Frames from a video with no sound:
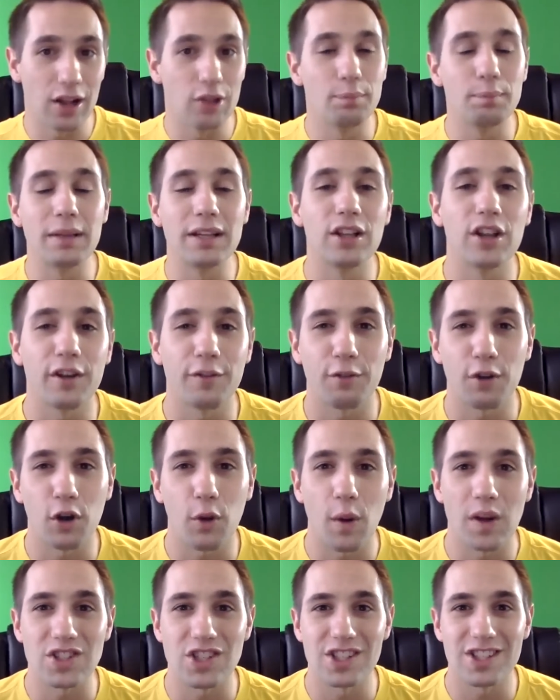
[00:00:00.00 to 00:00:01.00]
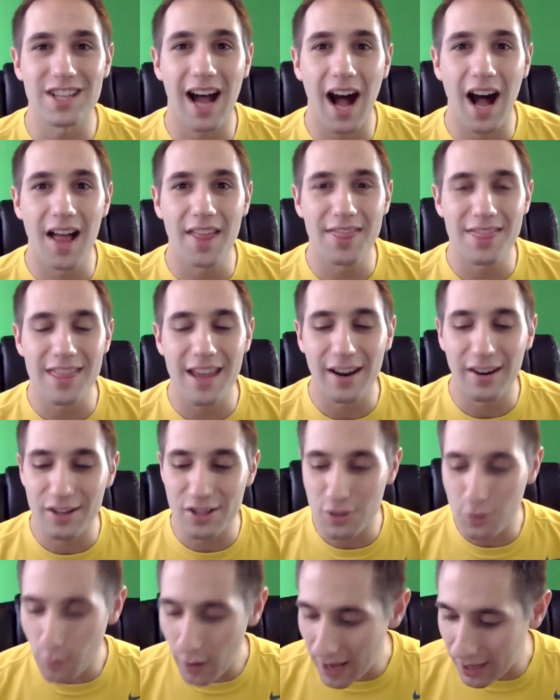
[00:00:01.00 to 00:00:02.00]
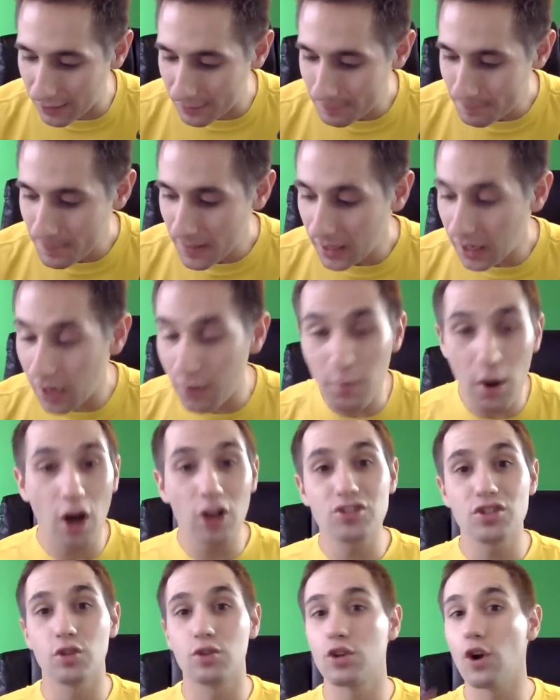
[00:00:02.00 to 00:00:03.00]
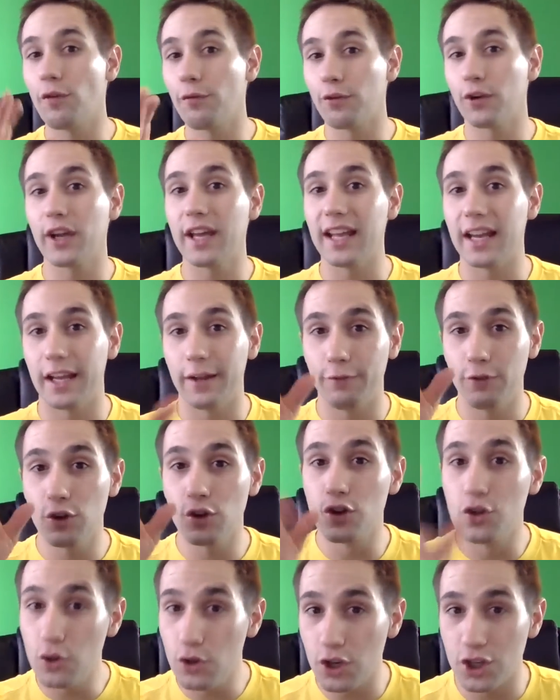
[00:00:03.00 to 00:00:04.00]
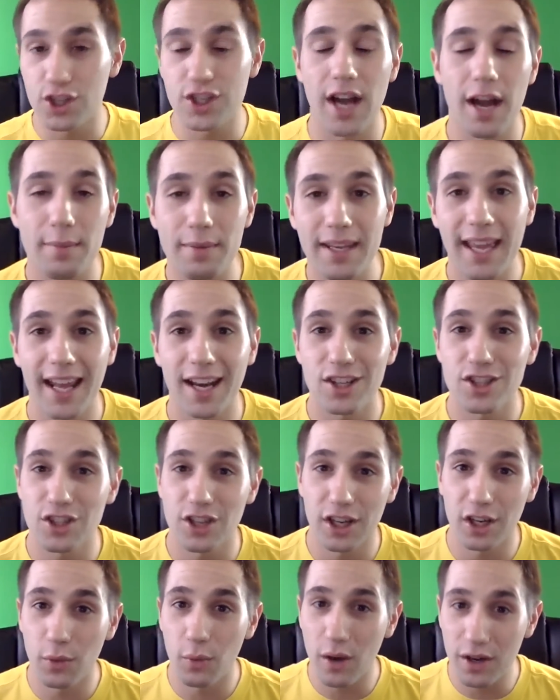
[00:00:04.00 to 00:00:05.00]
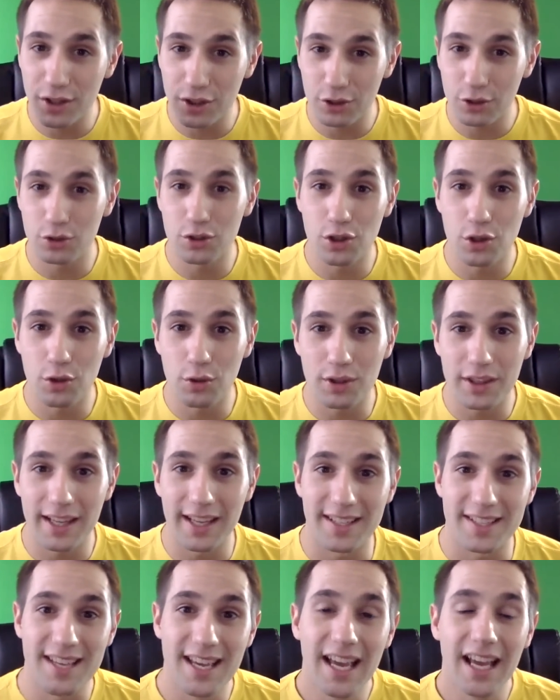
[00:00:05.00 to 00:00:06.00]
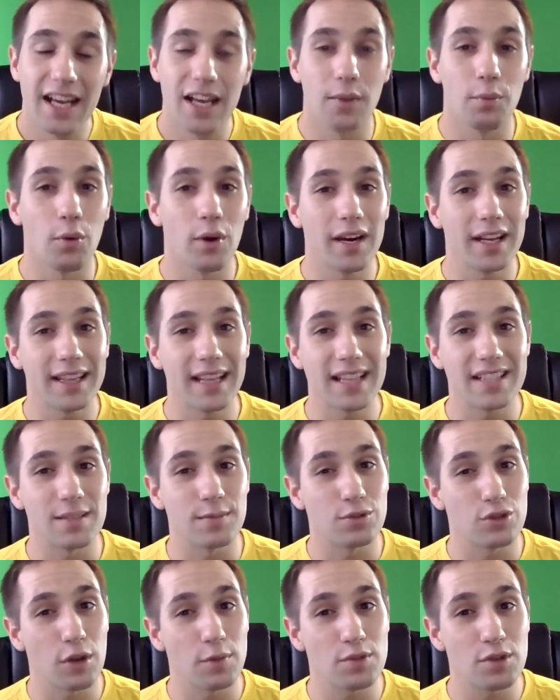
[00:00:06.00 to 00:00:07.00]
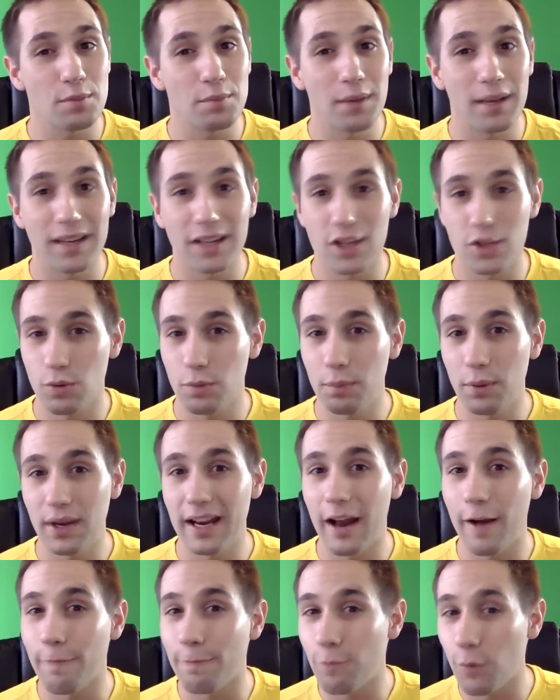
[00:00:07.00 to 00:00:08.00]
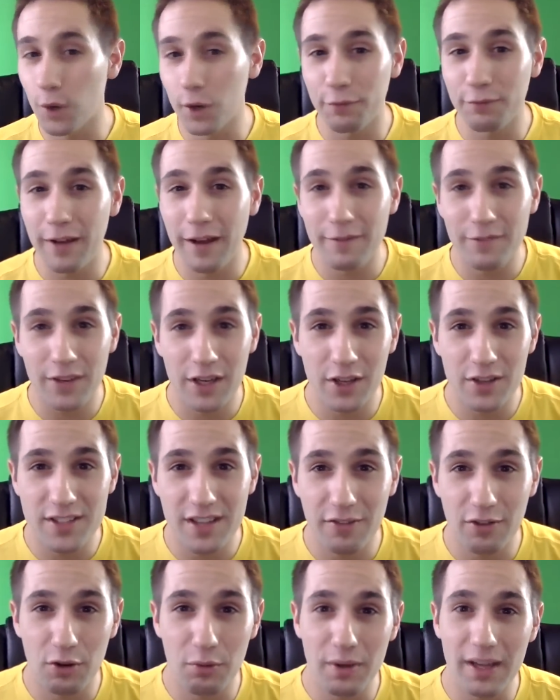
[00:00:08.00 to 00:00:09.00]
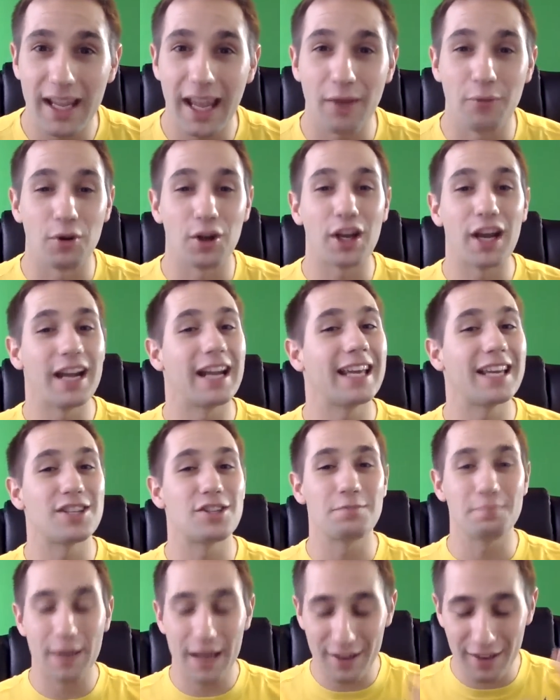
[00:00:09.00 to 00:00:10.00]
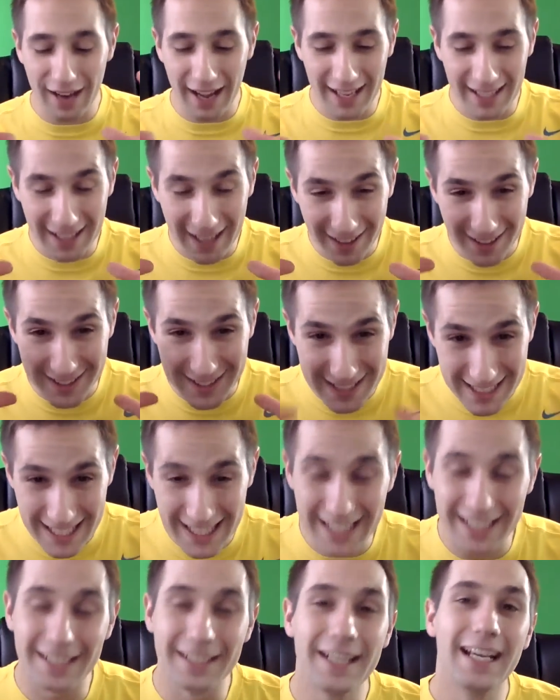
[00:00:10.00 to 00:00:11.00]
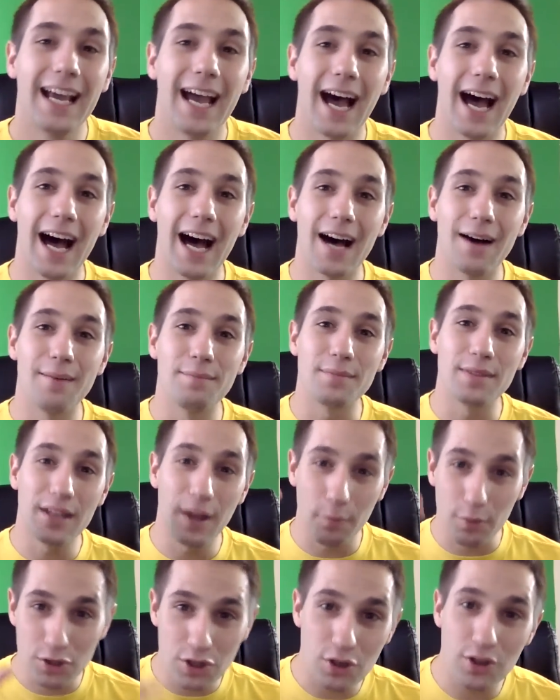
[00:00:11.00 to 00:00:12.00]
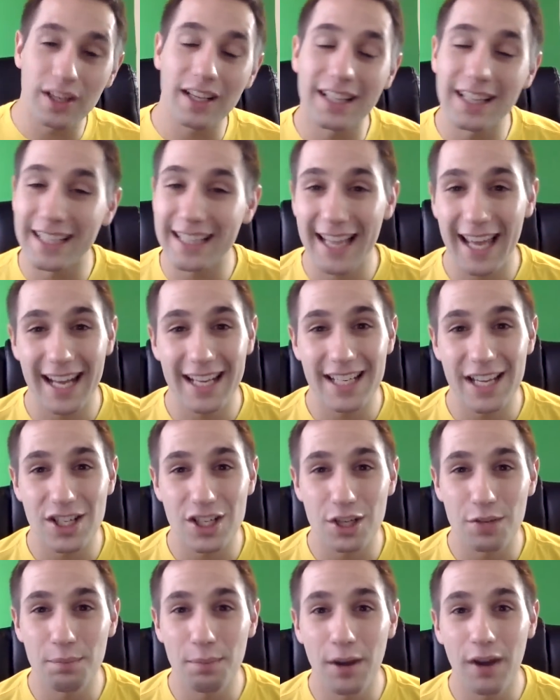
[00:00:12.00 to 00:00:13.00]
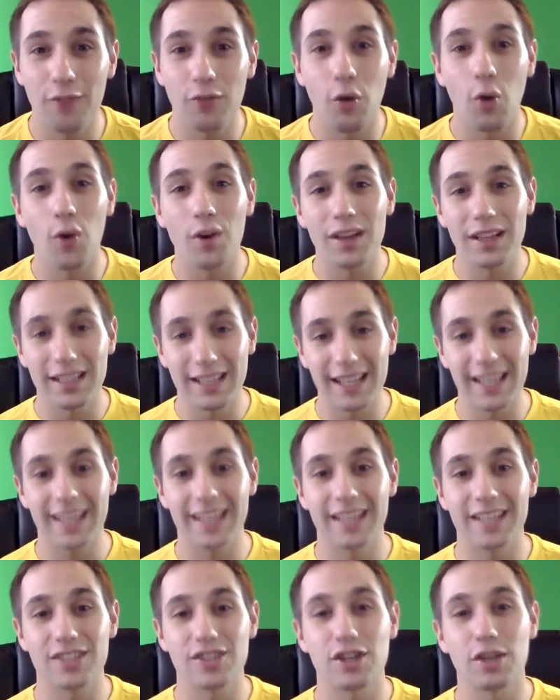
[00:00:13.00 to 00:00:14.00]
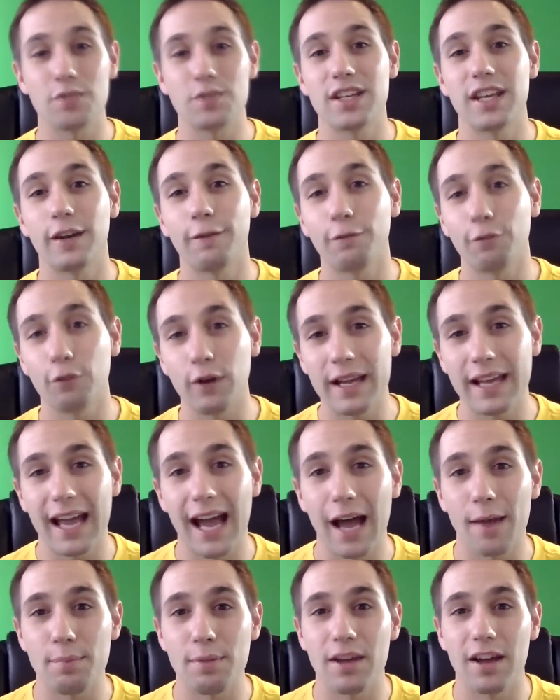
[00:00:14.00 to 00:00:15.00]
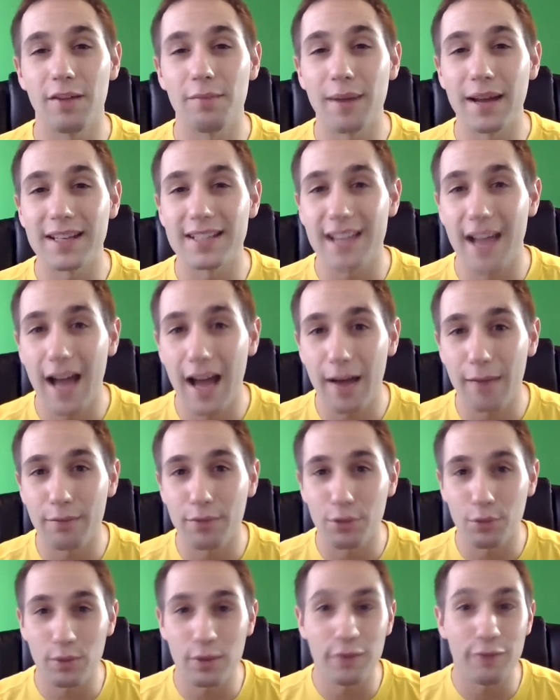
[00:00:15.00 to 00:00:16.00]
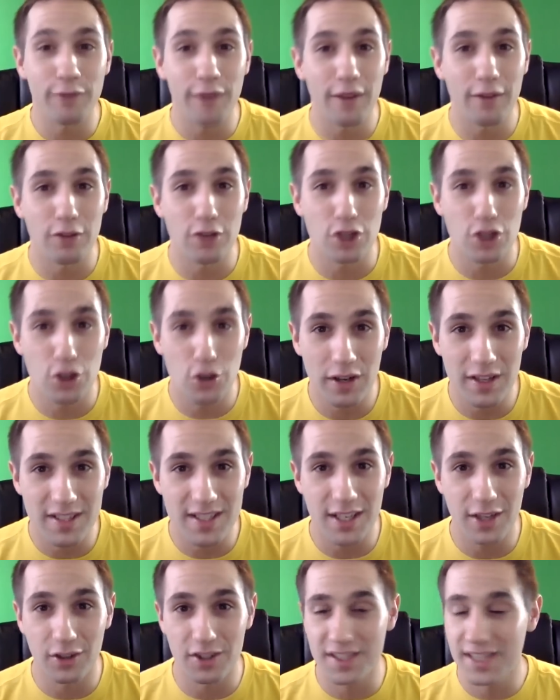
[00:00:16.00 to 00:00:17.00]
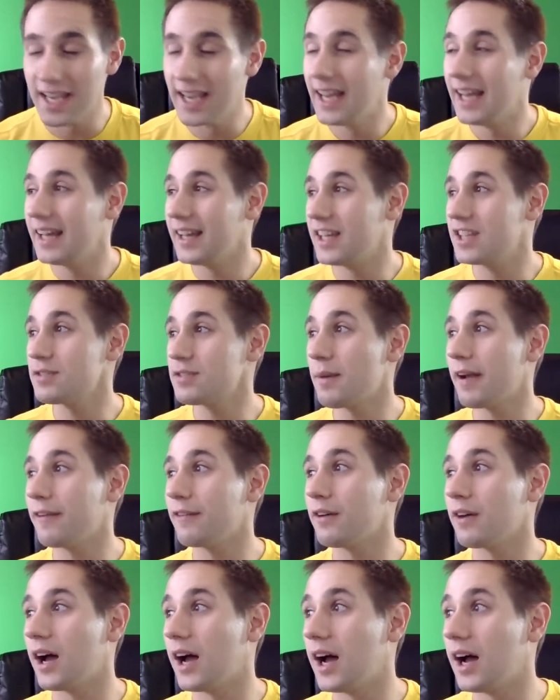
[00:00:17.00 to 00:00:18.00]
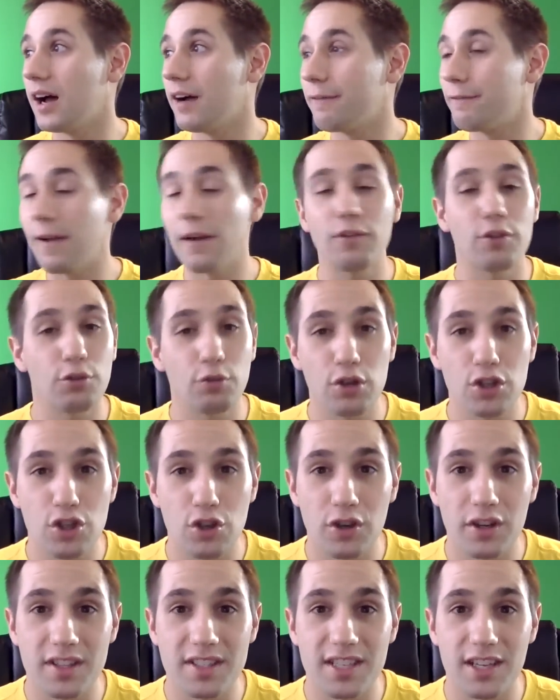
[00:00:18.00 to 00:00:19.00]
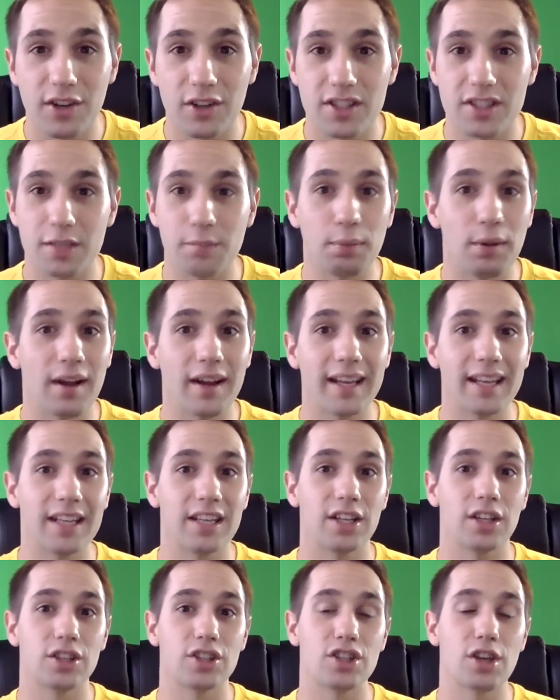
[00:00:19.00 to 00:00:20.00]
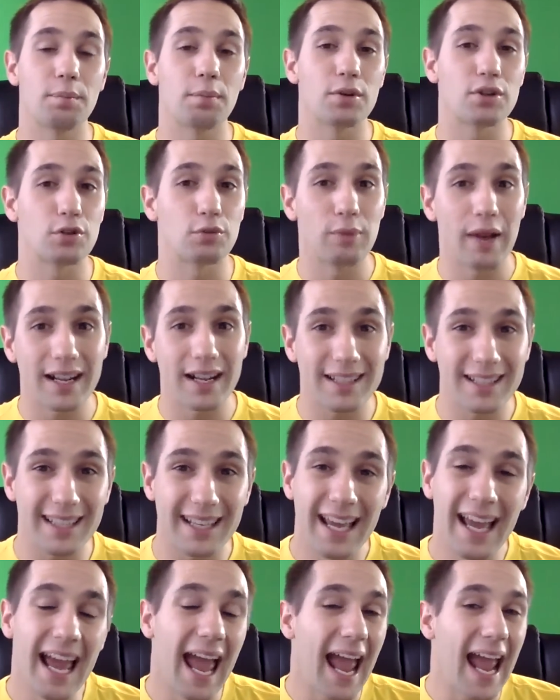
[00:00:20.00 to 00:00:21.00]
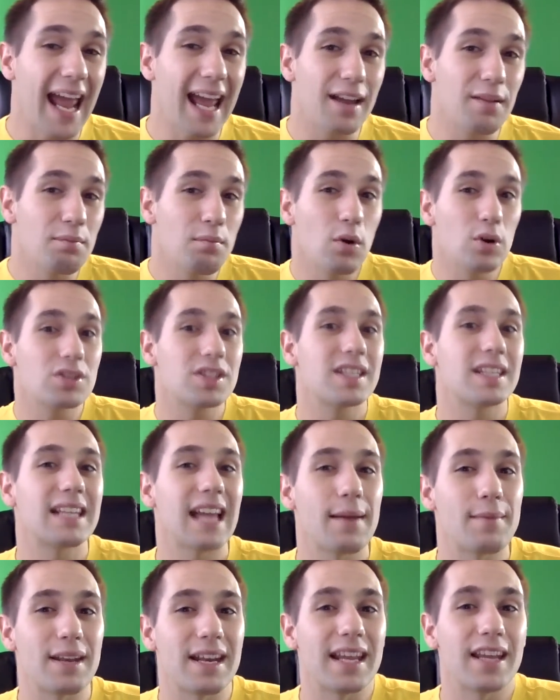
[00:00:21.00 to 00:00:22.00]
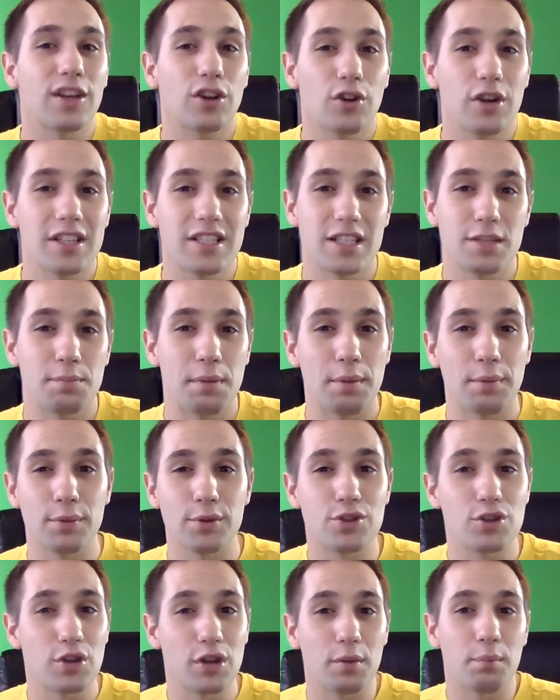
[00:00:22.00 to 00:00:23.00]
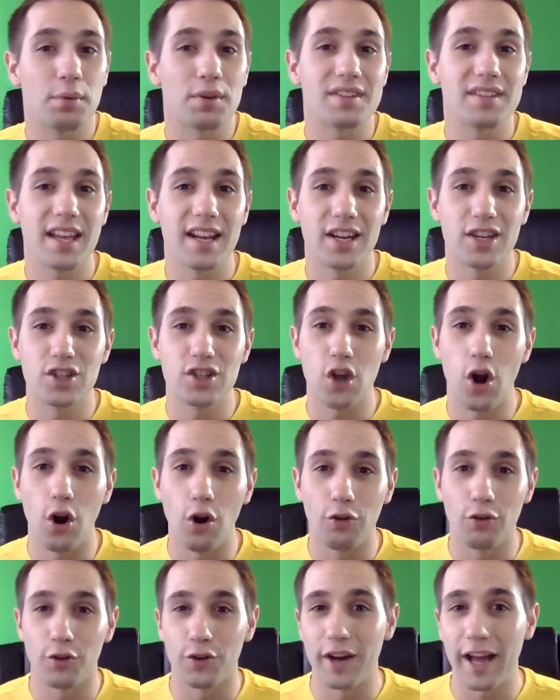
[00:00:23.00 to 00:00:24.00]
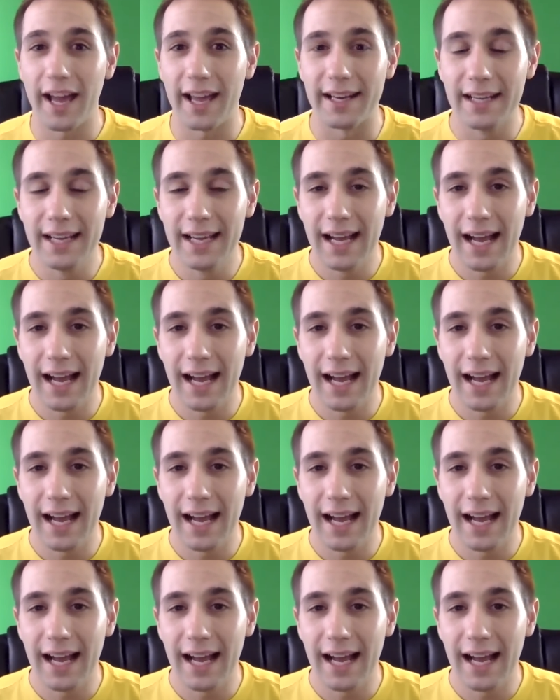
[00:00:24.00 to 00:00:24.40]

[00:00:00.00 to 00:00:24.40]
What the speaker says: I'll be looking for questions on there as well. Also, don't forget, if you're new to Shot Mechanics, you're gonna want to do two things. Number one, hit that subscription button, because we're putting out 4 to 5 videos every week, and we're gonna get you better, I guarantee it. Number two, you can click the annotation above or the link in the description, get a free copy of my top 3 favorite shooting secrets. These are my favorite 3 shooting secrets to plug into your jumper directly, and most of the time, it increases people's shooting percentage overnight.